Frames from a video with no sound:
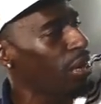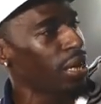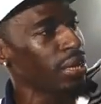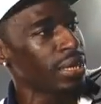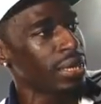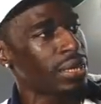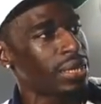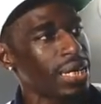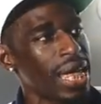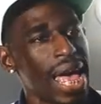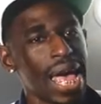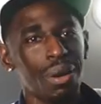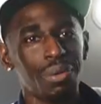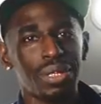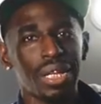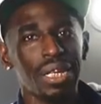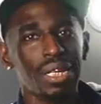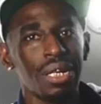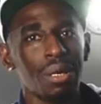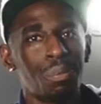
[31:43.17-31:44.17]
the other side
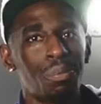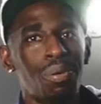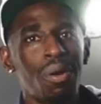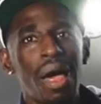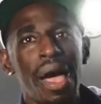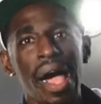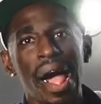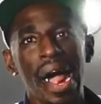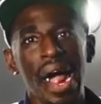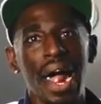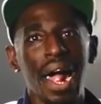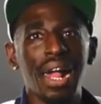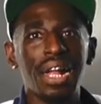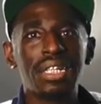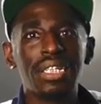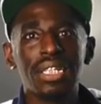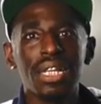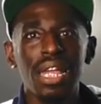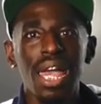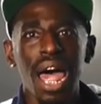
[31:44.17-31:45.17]
with their little pride.
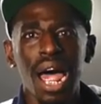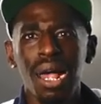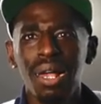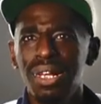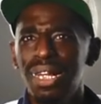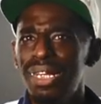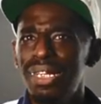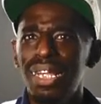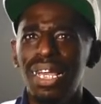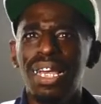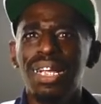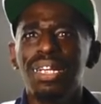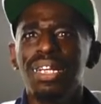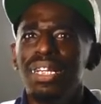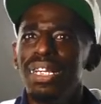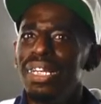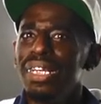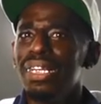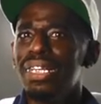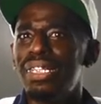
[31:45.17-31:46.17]

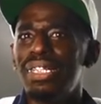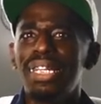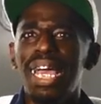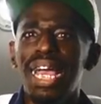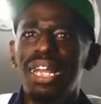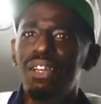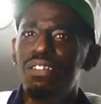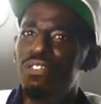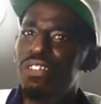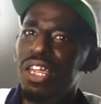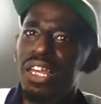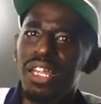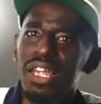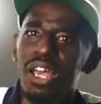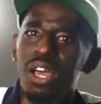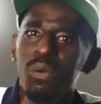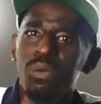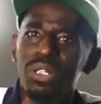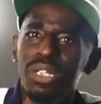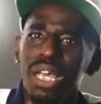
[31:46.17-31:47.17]
And then 90
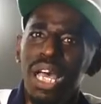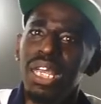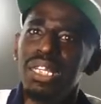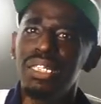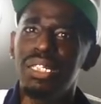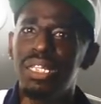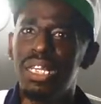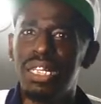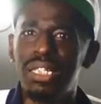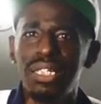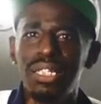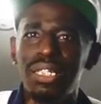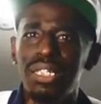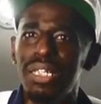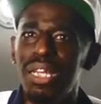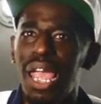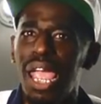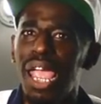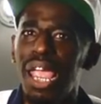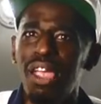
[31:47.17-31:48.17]
video with the other niggas. You
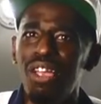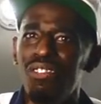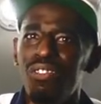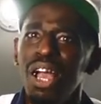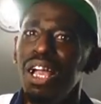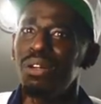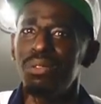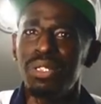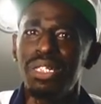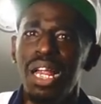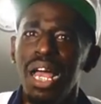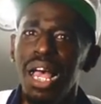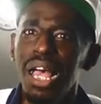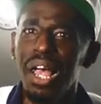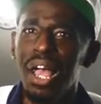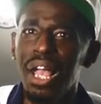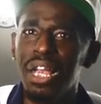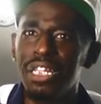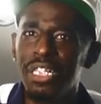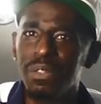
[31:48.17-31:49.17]
know, they ain't fucking with
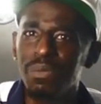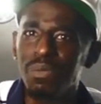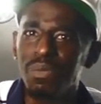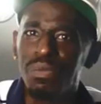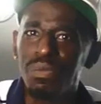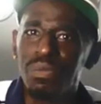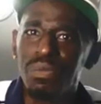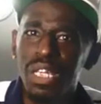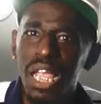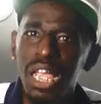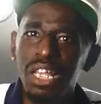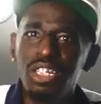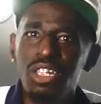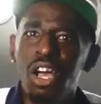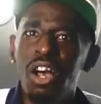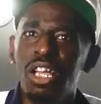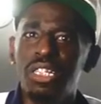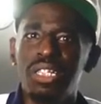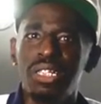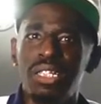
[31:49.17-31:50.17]
us. They
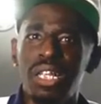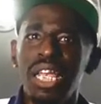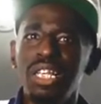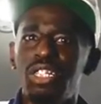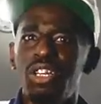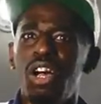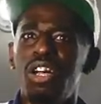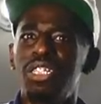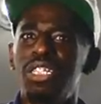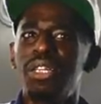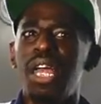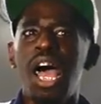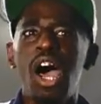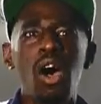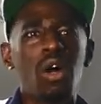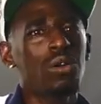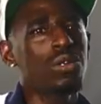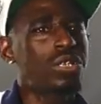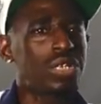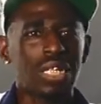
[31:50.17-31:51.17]
charging, they charging
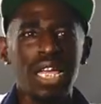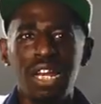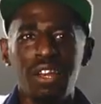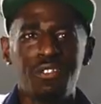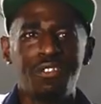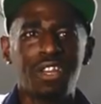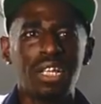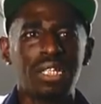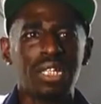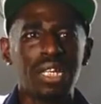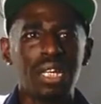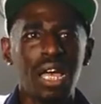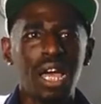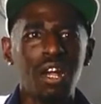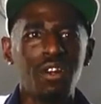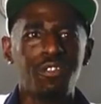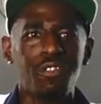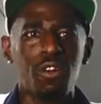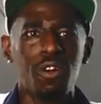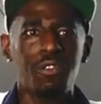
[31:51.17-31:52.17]
our own city
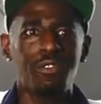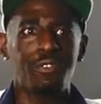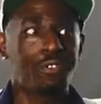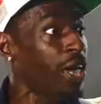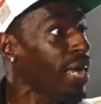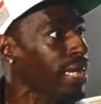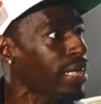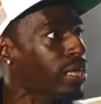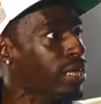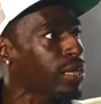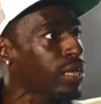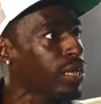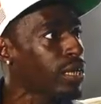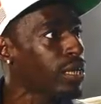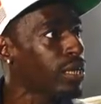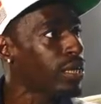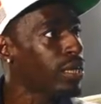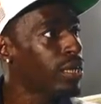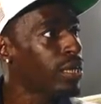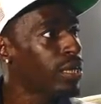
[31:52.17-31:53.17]
1500 for a feature.
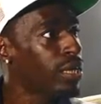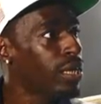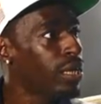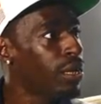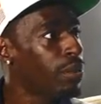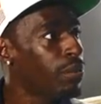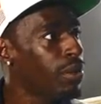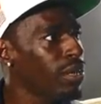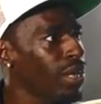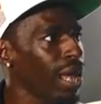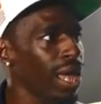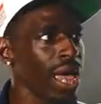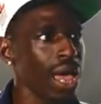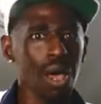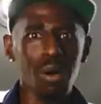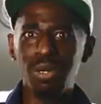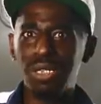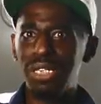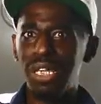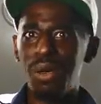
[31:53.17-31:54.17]
Yeah.
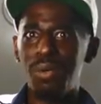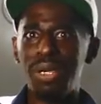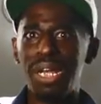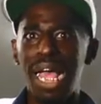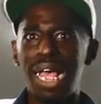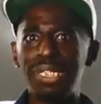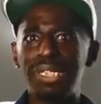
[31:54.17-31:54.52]
what's up with